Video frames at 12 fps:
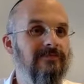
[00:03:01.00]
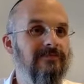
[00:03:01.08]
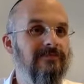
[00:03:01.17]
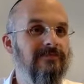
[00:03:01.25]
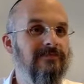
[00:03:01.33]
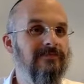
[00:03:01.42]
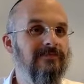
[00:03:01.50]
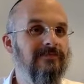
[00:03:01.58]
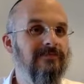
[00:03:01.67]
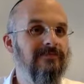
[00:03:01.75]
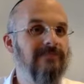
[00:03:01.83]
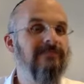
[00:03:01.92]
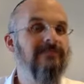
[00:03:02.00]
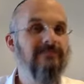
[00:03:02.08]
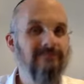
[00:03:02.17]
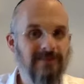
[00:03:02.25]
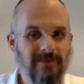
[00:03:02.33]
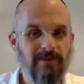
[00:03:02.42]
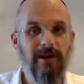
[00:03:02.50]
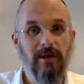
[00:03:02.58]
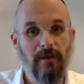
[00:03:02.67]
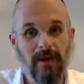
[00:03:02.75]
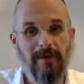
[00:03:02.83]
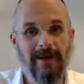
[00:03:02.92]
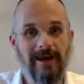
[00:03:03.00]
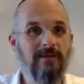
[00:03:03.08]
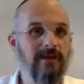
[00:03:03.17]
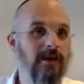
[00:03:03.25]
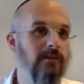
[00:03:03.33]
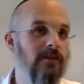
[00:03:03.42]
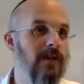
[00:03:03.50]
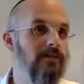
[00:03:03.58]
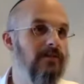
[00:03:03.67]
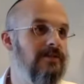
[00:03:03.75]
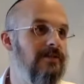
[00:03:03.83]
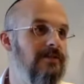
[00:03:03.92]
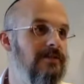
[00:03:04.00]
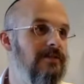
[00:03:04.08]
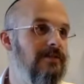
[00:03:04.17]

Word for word: when you think about it. That's right. When I think about how terrible that person is.